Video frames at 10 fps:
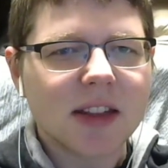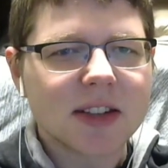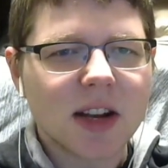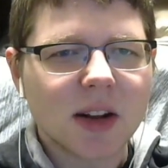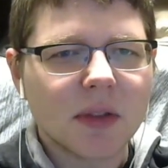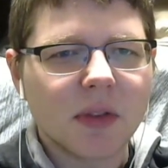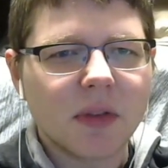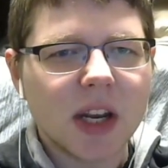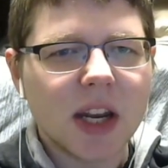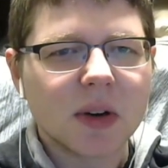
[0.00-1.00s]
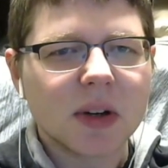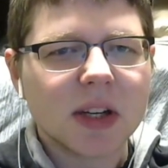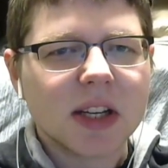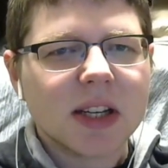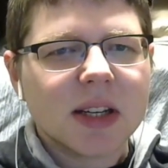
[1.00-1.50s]
the title of the video,
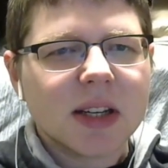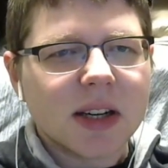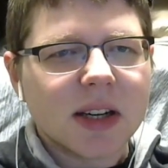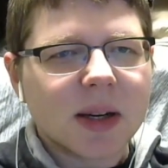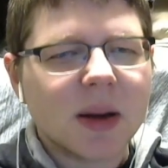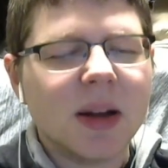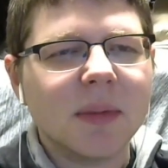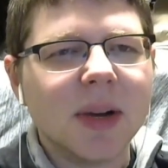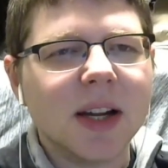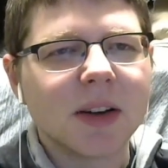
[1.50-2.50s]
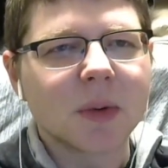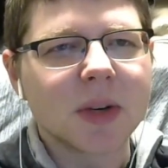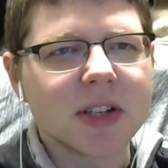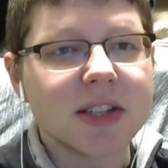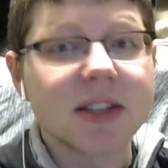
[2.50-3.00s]

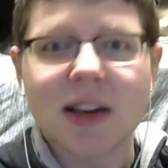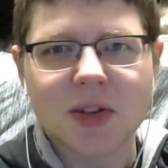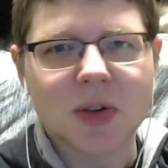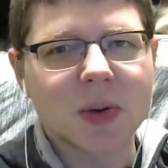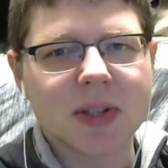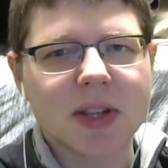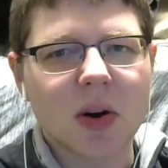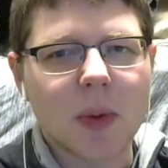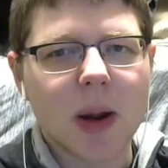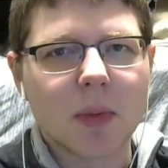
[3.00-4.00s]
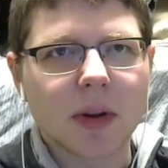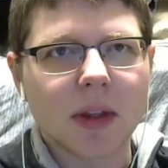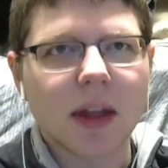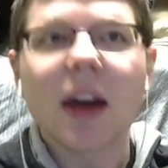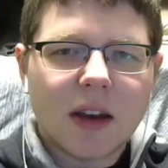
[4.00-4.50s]
which is not true because there are way more
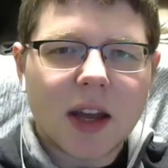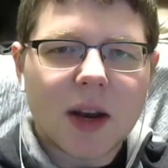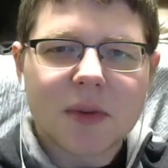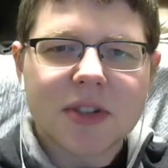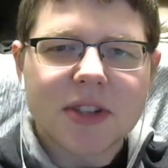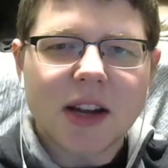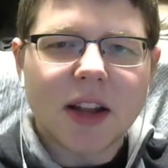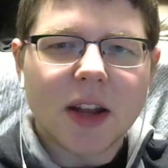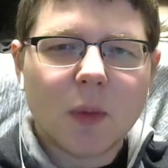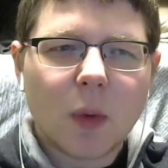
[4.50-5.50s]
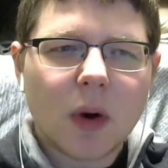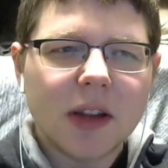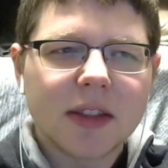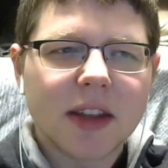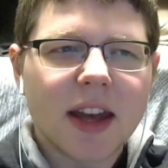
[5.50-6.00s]
than that. And I was just kind of like,
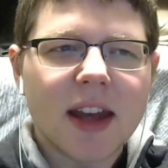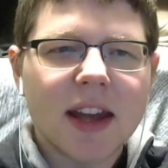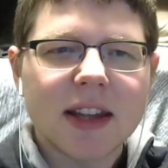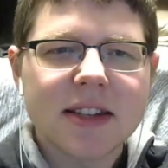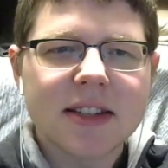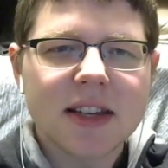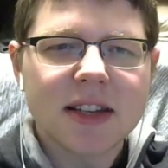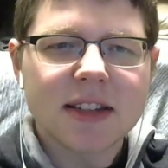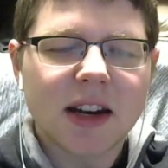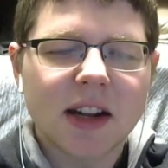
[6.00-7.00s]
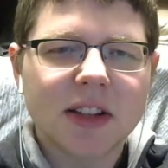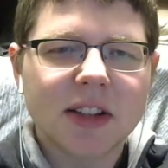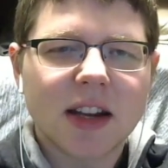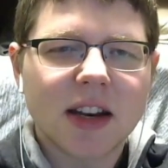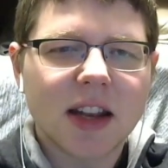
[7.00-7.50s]
what the heck is this? And I
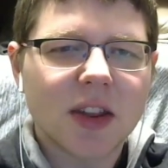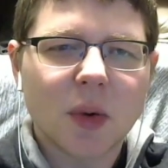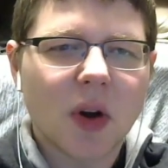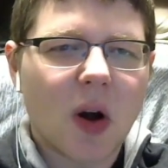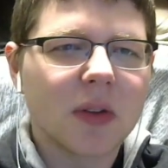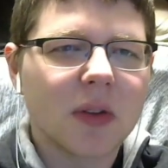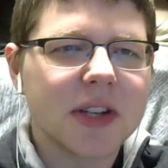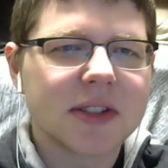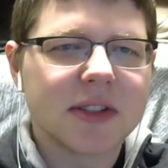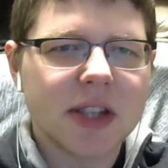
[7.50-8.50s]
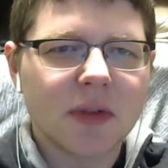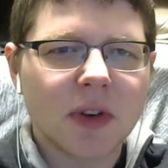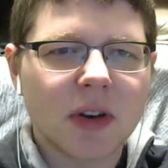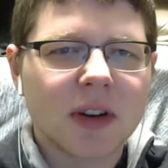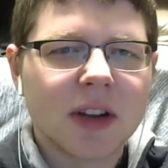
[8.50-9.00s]
clicked on it, and there were all these
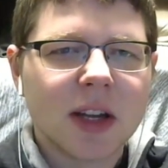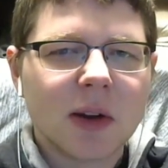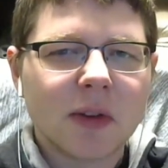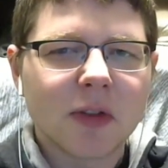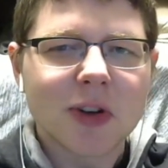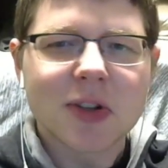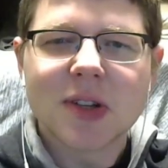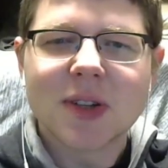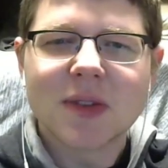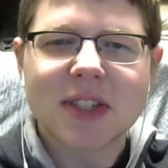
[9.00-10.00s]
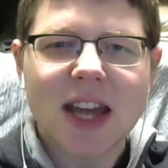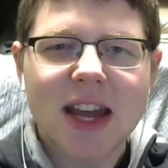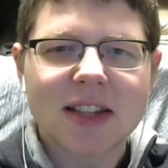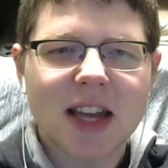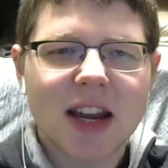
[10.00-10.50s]
different versions of
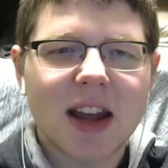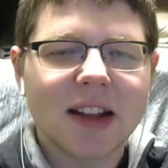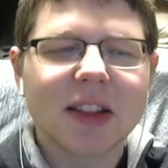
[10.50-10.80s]
Sans, and I